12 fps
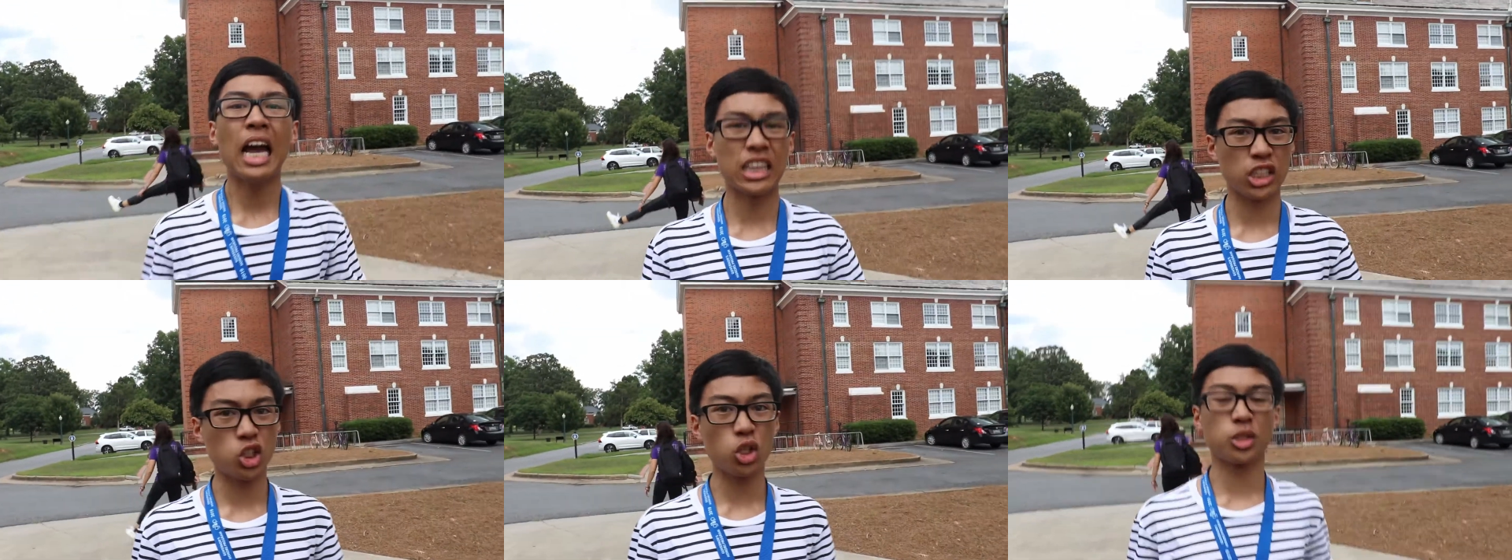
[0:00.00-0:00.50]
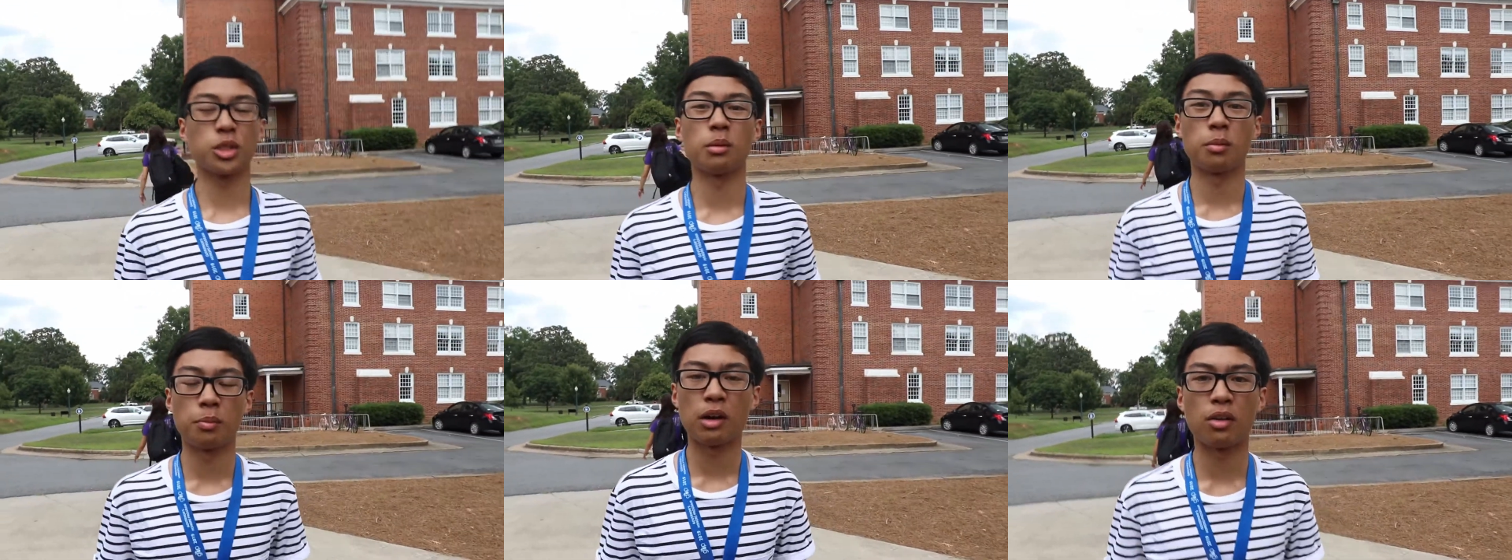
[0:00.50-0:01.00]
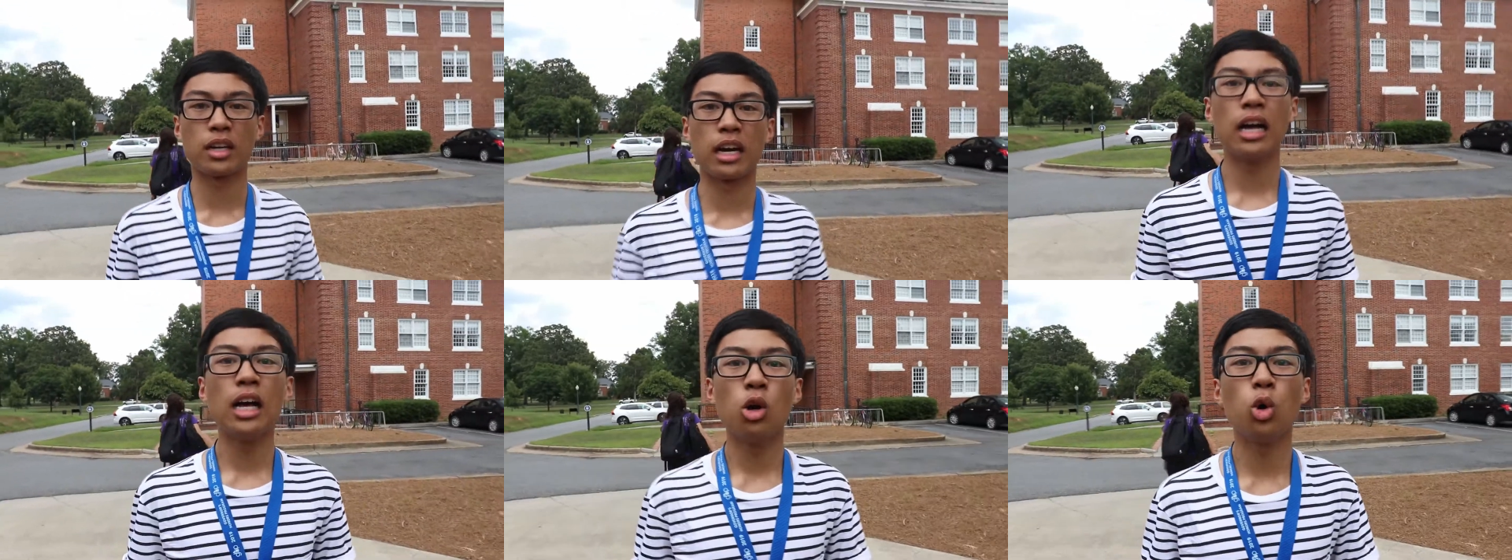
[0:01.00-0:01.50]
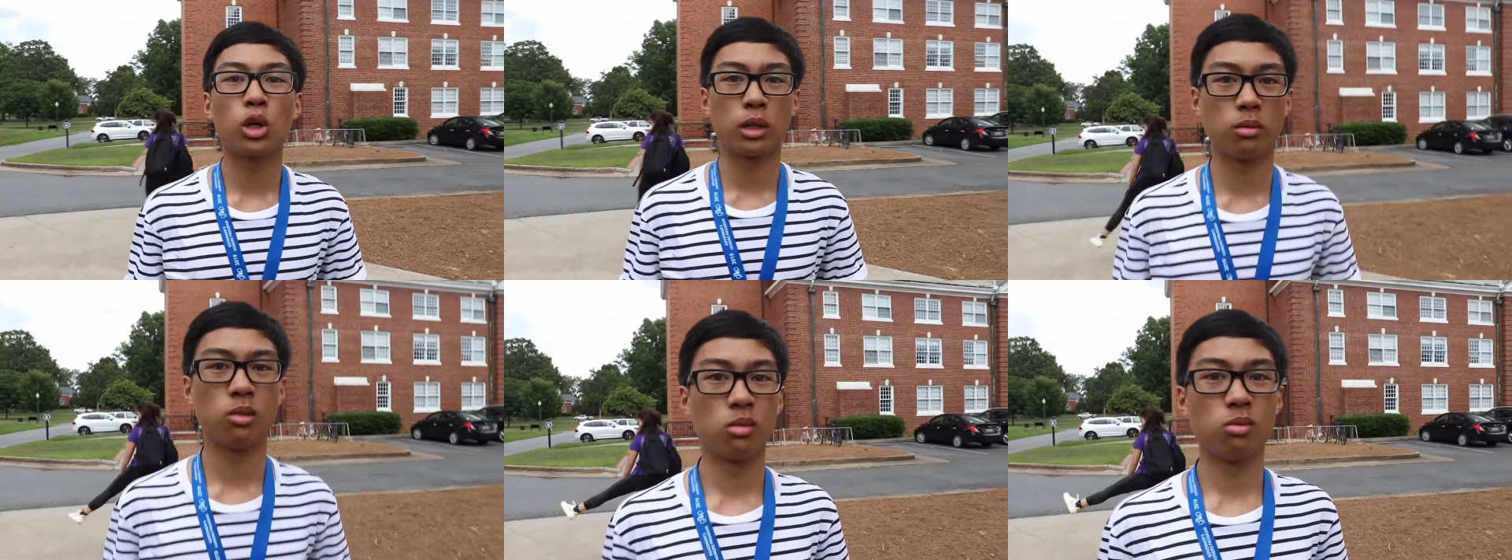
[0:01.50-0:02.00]
And the children of America who
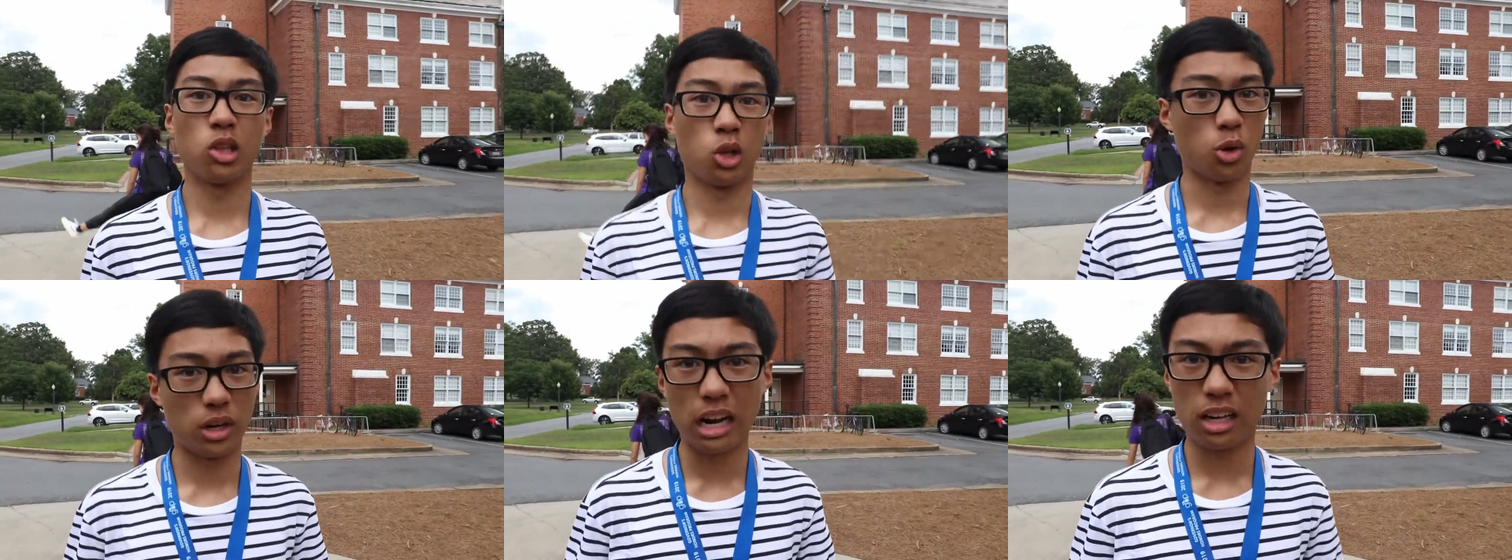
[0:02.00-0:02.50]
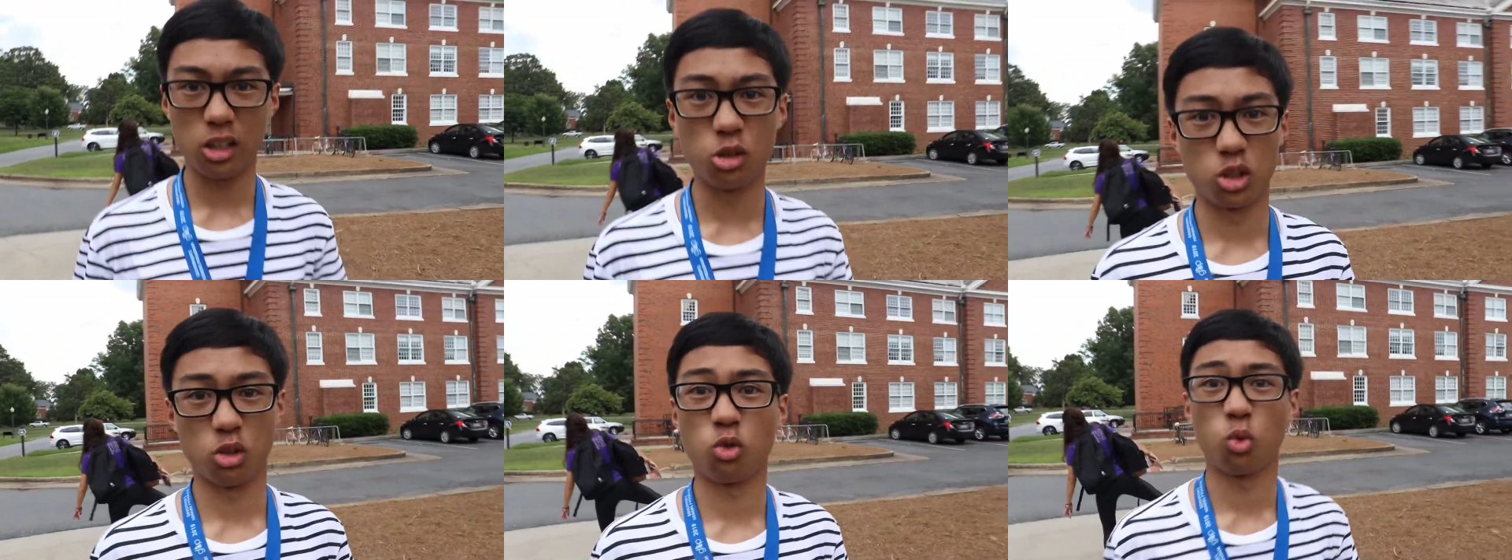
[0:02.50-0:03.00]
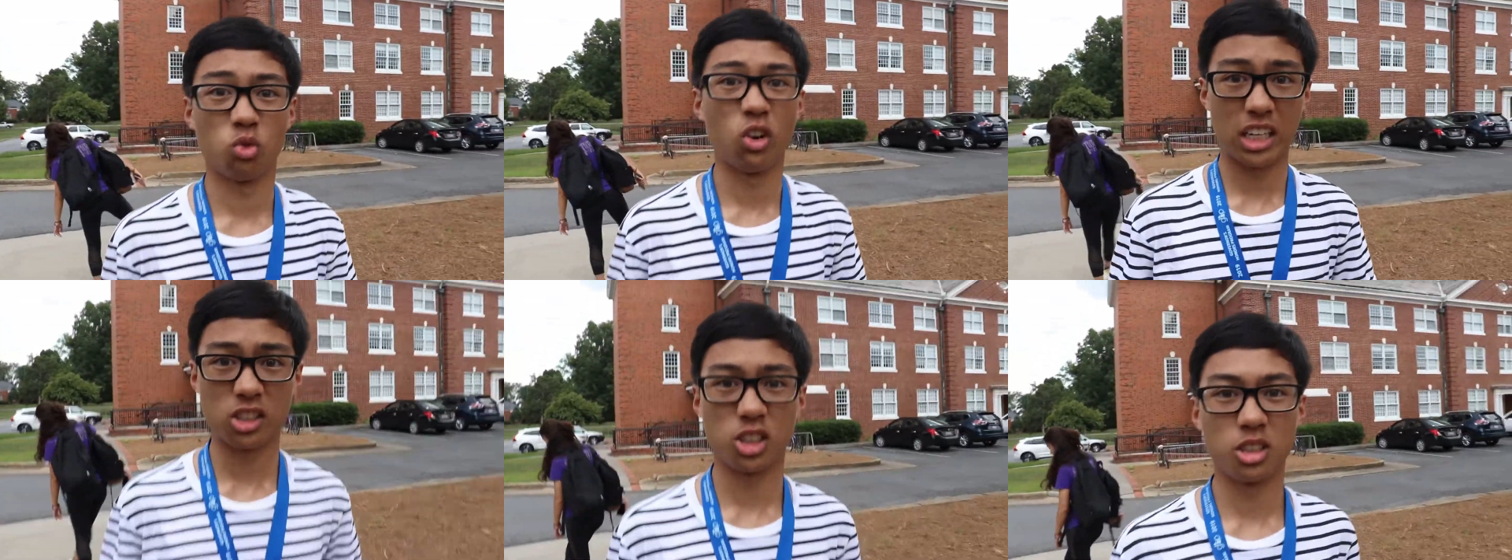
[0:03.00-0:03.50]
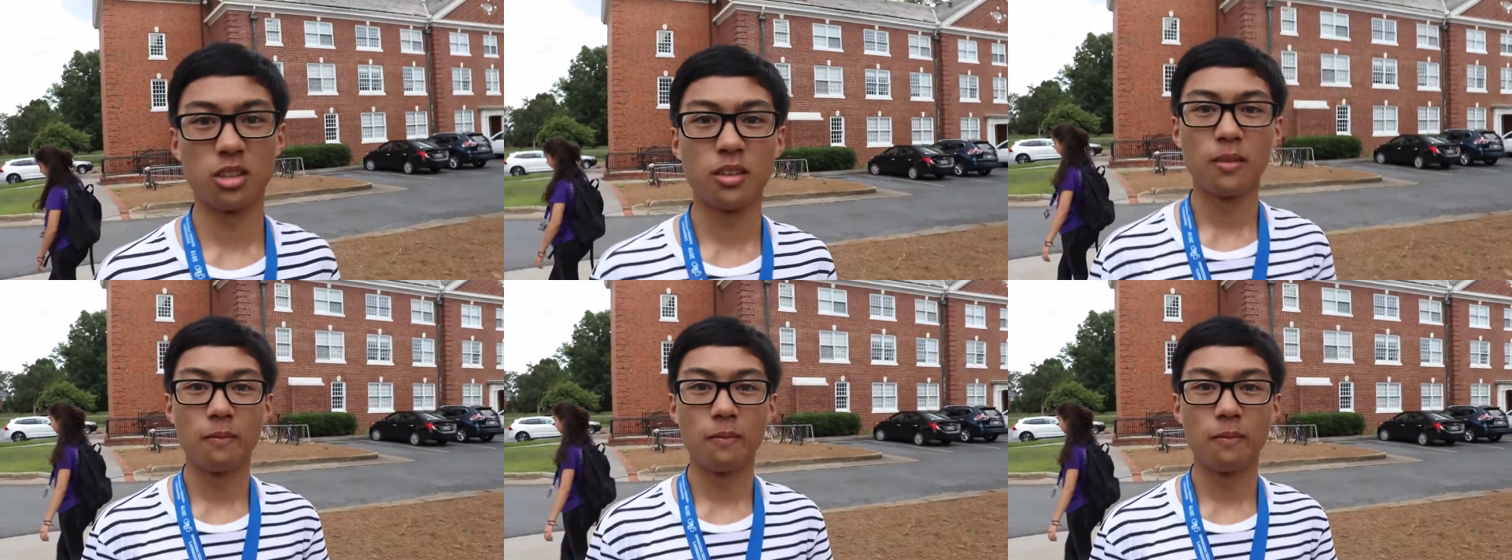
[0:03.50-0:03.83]
can learn how to use a wrench.